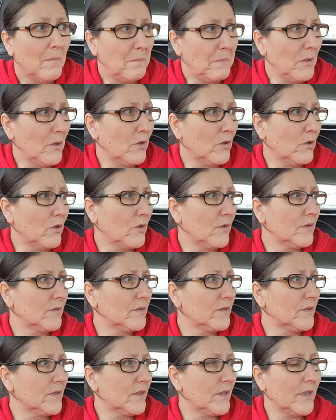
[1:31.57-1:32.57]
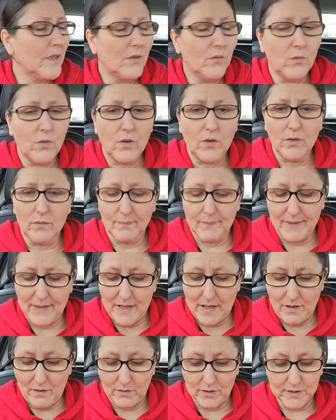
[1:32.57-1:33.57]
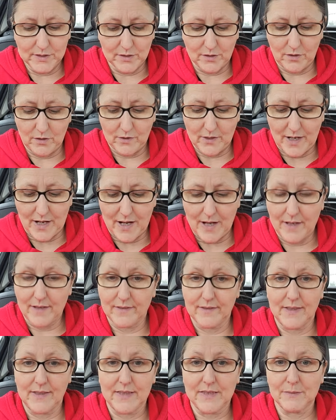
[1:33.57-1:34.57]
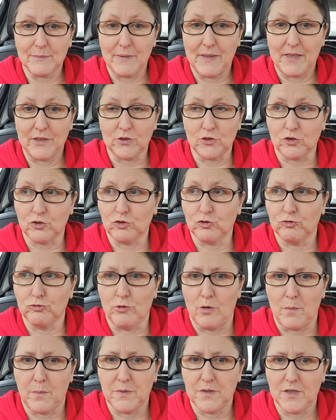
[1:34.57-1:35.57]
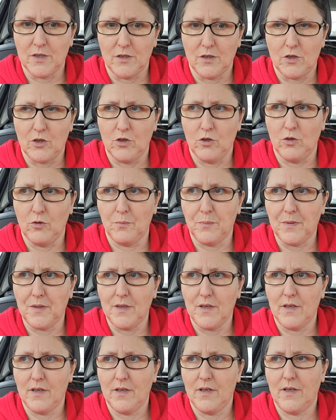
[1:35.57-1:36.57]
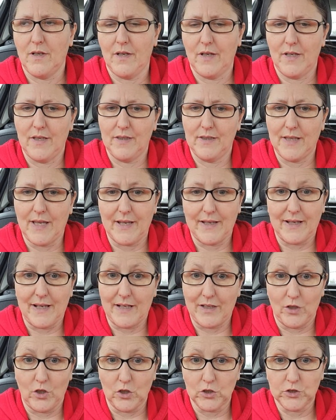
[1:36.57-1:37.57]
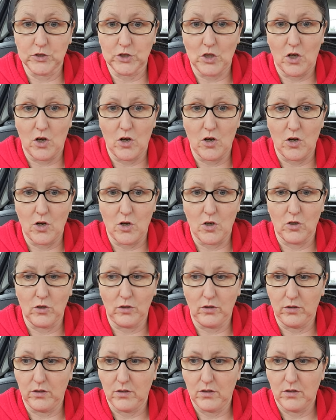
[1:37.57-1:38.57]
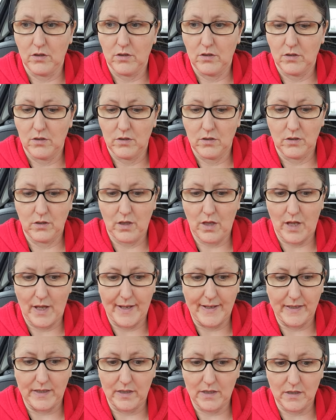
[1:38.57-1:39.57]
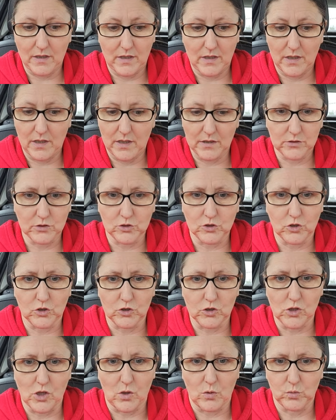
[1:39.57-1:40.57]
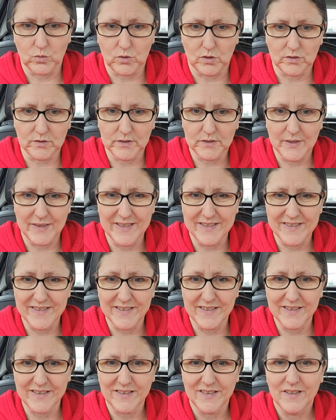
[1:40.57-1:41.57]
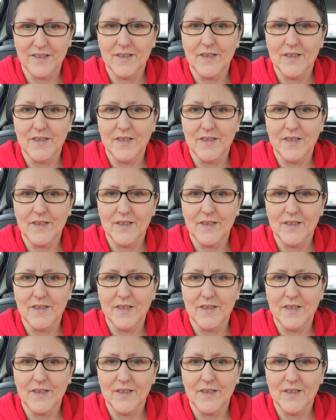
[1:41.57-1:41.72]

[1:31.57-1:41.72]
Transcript: But one minute I was all right, and next minute I just dropped a cup. Like, I lost all. Like, I just couldn't hold on to anything.